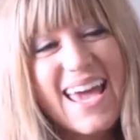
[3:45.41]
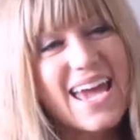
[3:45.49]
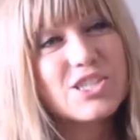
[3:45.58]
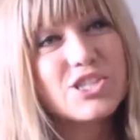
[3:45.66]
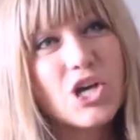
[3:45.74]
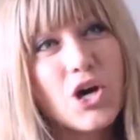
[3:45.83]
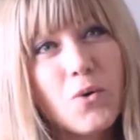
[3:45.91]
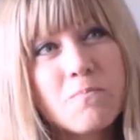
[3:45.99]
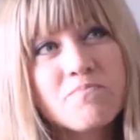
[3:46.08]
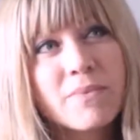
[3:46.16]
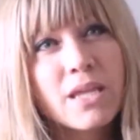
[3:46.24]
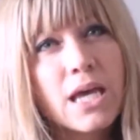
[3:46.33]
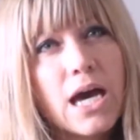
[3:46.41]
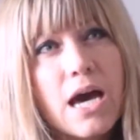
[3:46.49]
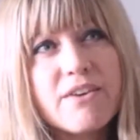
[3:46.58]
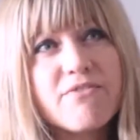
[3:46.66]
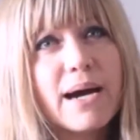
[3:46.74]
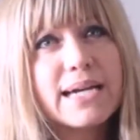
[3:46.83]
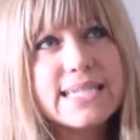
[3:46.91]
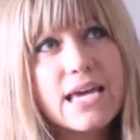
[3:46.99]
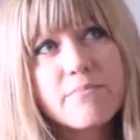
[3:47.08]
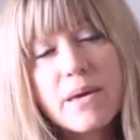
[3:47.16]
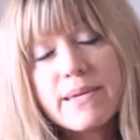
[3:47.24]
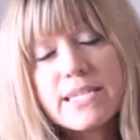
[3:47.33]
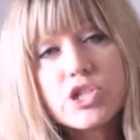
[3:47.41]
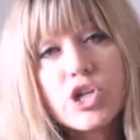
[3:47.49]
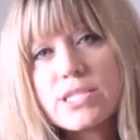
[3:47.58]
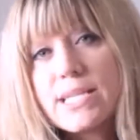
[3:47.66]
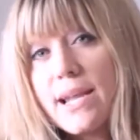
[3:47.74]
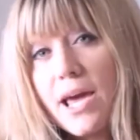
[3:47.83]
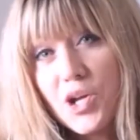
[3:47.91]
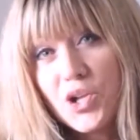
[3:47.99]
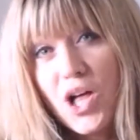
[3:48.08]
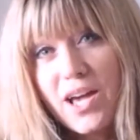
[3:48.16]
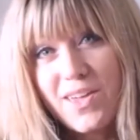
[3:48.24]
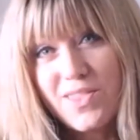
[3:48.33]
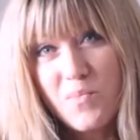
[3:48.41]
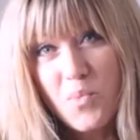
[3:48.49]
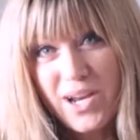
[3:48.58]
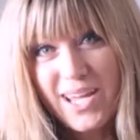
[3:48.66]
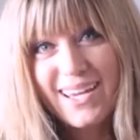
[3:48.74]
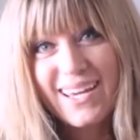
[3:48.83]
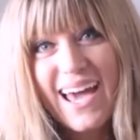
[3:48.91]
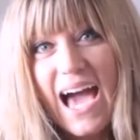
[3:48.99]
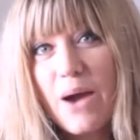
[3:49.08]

And so um, if my day maybe starts at 9 o'clock in the morning,